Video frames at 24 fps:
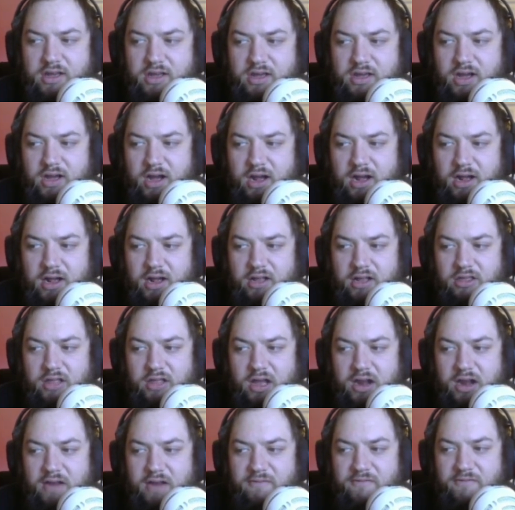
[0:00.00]
a uh,
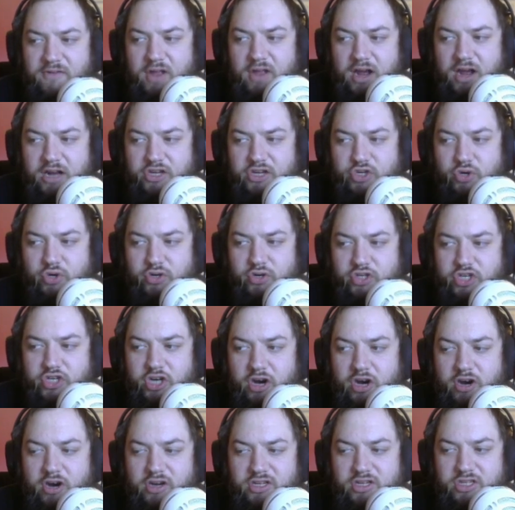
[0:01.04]
lot of god sword
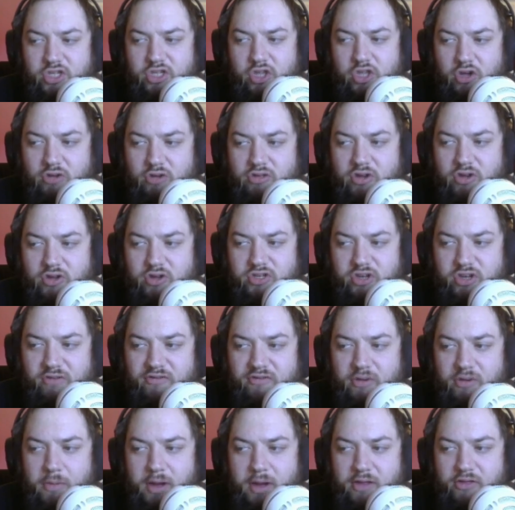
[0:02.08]
shards, though those are
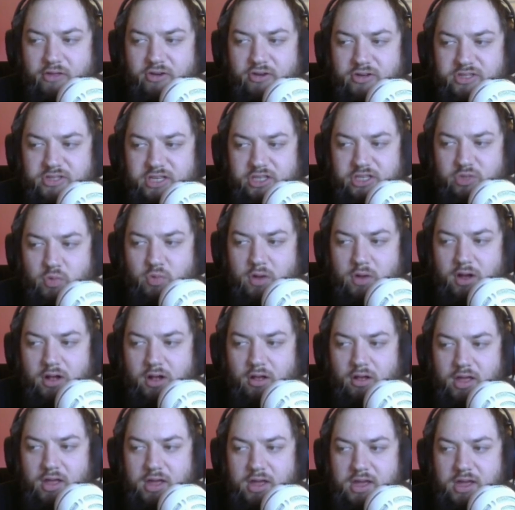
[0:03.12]
from others as well,
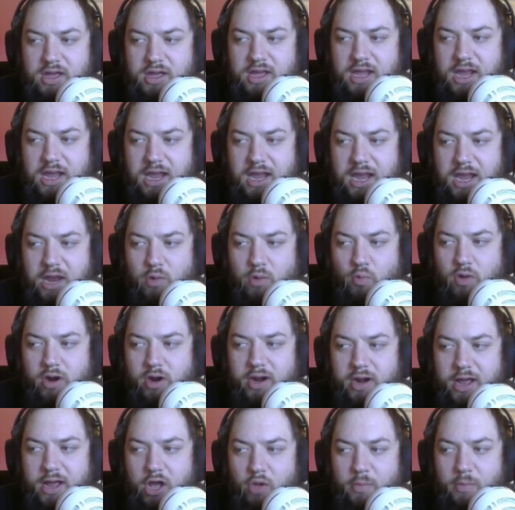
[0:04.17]
and one
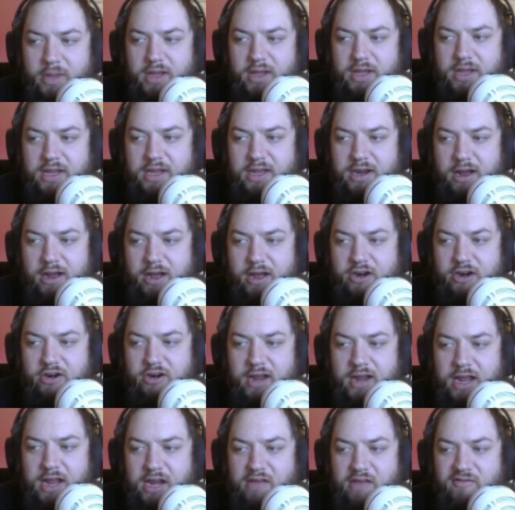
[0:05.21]
helmet in
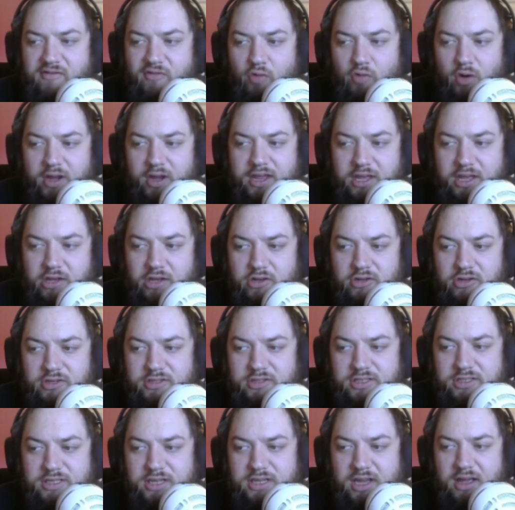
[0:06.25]
184
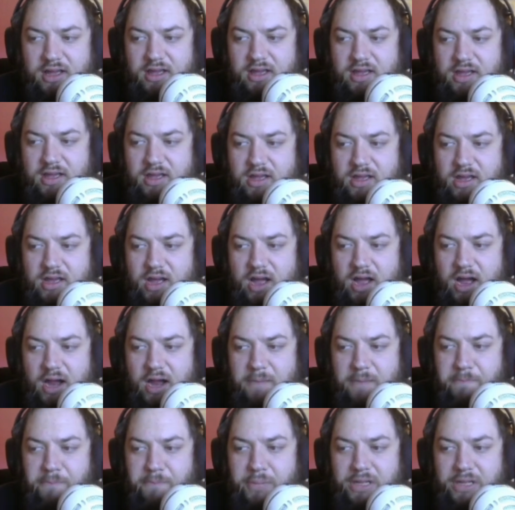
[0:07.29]
kills. I
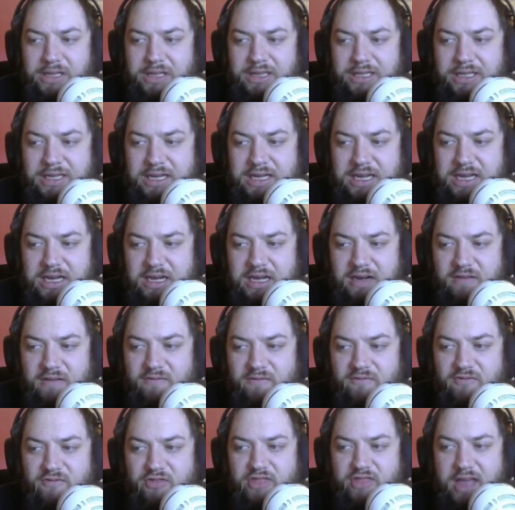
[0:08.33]

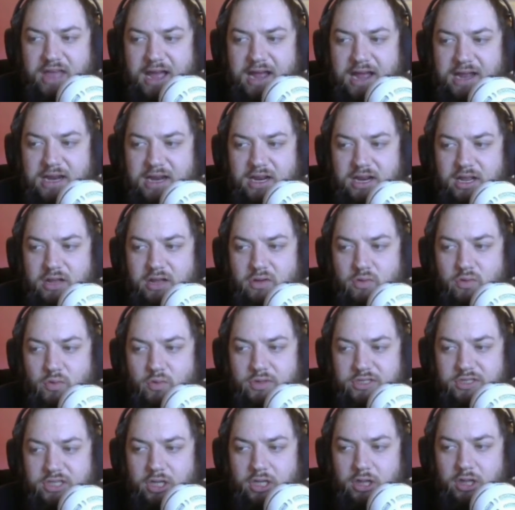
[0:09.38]
believe that
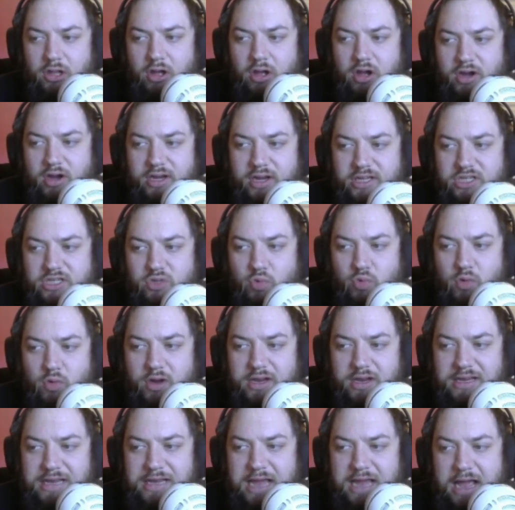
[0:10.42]
was the longest
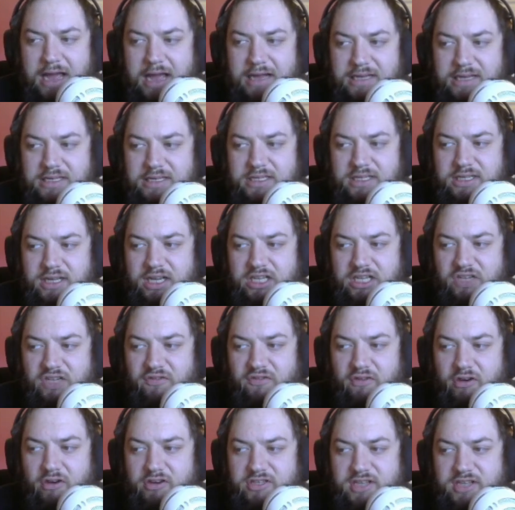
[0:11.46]
one yet as
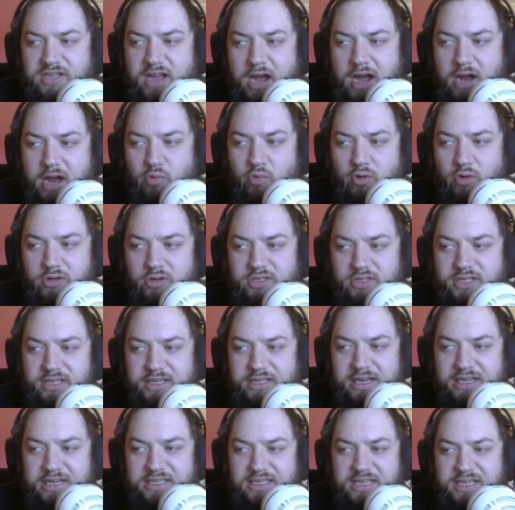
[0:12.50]
far as God Wars, because he
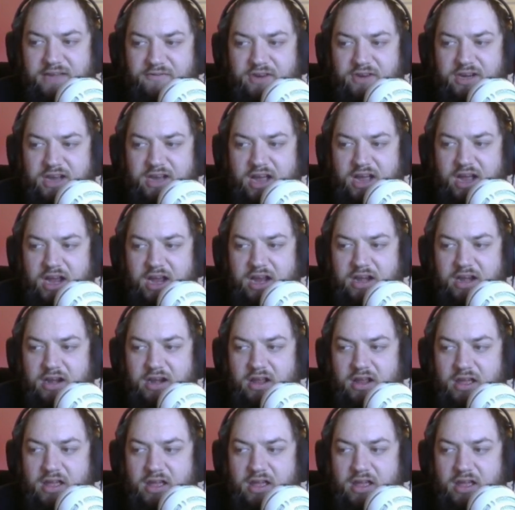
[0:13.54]
has 79